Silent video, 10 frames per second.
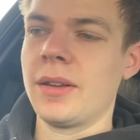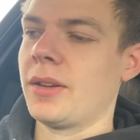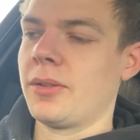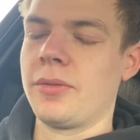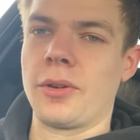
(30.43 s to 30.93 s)

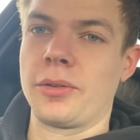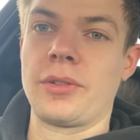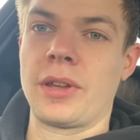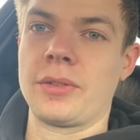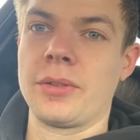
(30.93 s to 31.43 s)
Reversing
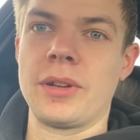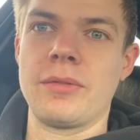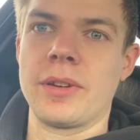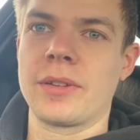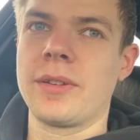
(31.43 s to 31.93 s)
sensor need
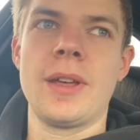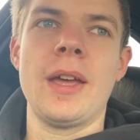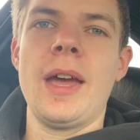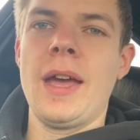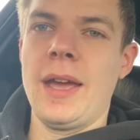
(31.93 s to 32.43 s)
fixed.
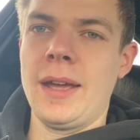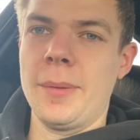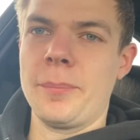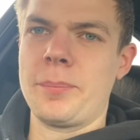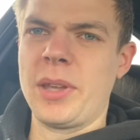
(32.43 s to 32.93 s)

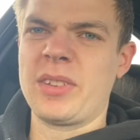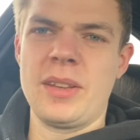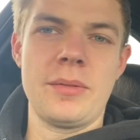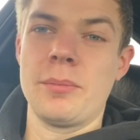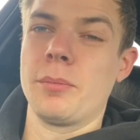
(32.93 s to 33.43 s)

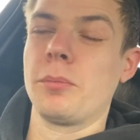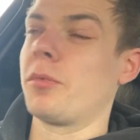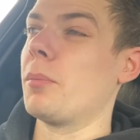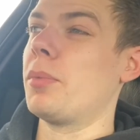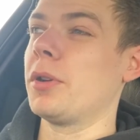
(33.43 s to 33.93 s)
Basically,
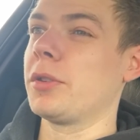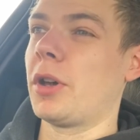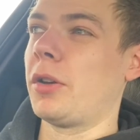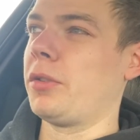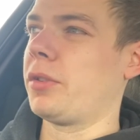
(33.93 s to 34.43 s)
from bought the
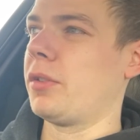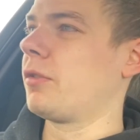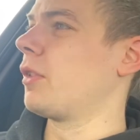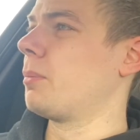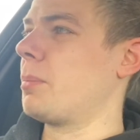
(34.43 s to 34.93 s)
house,
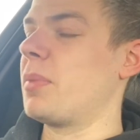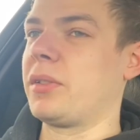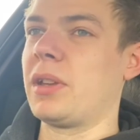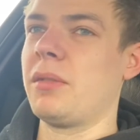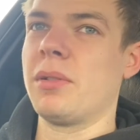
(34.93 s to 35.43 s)
I've been
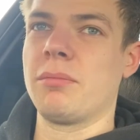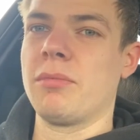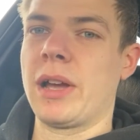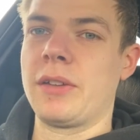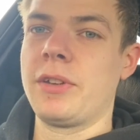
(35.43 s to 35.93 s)
busy
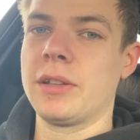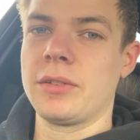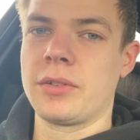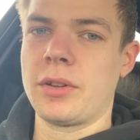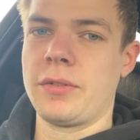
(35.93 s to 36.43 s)
renovating and
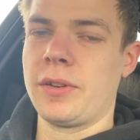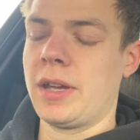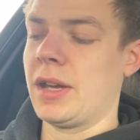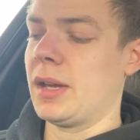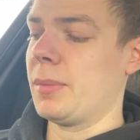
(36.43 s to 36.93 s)
stuff,
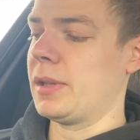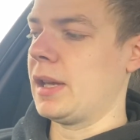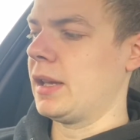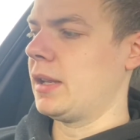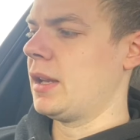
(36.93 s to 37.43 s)
and
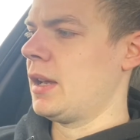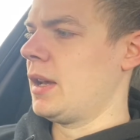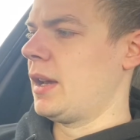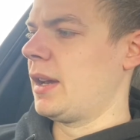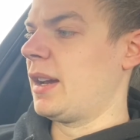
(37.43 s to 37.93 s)
then
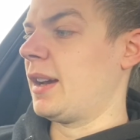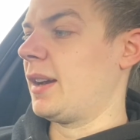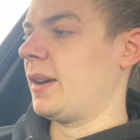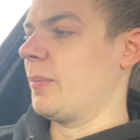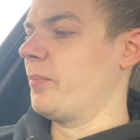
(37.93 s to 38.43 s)

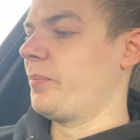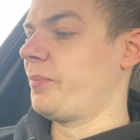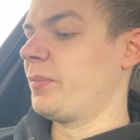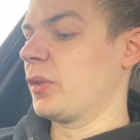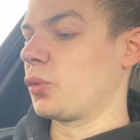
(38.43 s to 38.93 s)

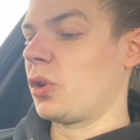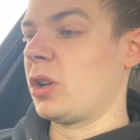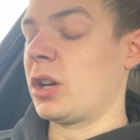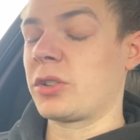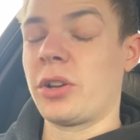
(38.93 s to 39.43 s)
sort of
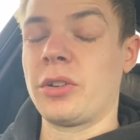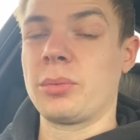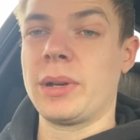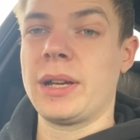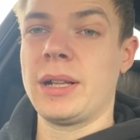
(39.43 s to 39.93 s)
lockdown as
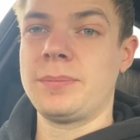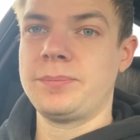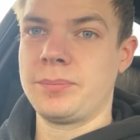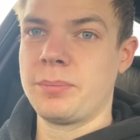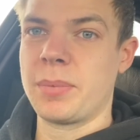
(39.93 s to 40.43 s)
well.
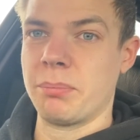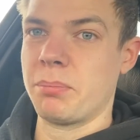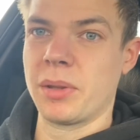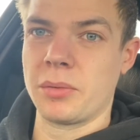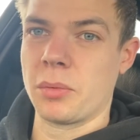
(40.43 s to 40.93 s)
Been
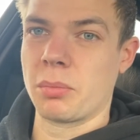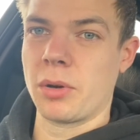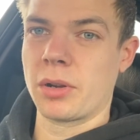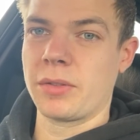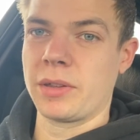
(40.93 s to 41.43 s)
busy with
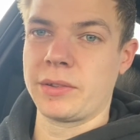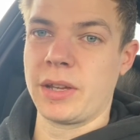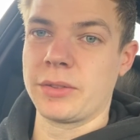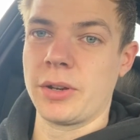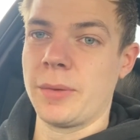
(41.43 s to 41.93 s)
work, things
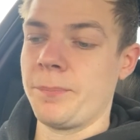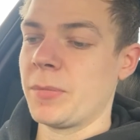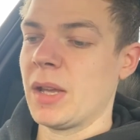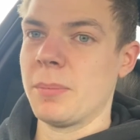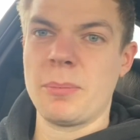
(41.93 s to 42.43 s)
got there,
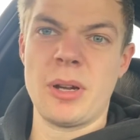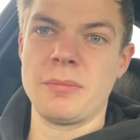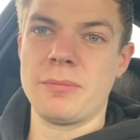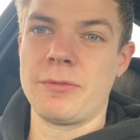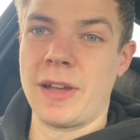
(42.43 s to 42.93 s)
but
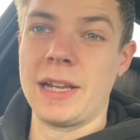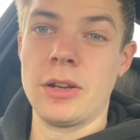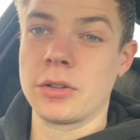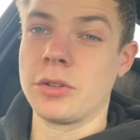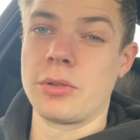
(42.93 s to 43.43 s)
finally
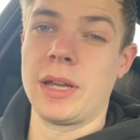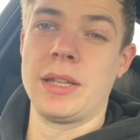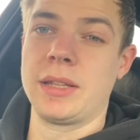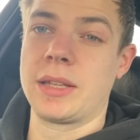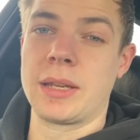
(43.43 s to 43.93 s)
looking to try
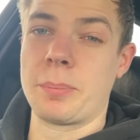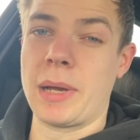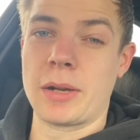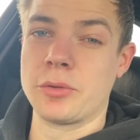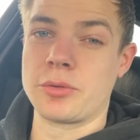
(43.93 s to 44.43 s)
and get
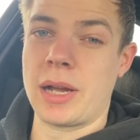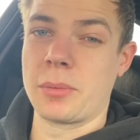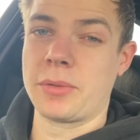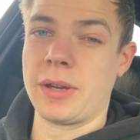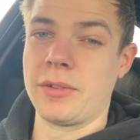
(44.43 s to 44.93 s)
back on track
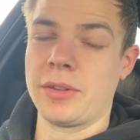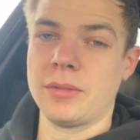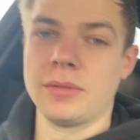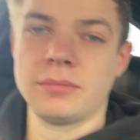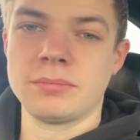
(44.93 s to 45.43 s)
with
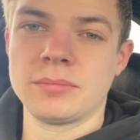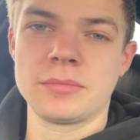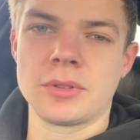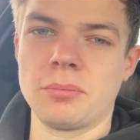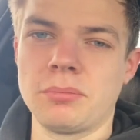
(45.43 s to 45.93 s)
everything.
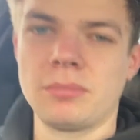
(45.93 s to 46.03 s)
Don't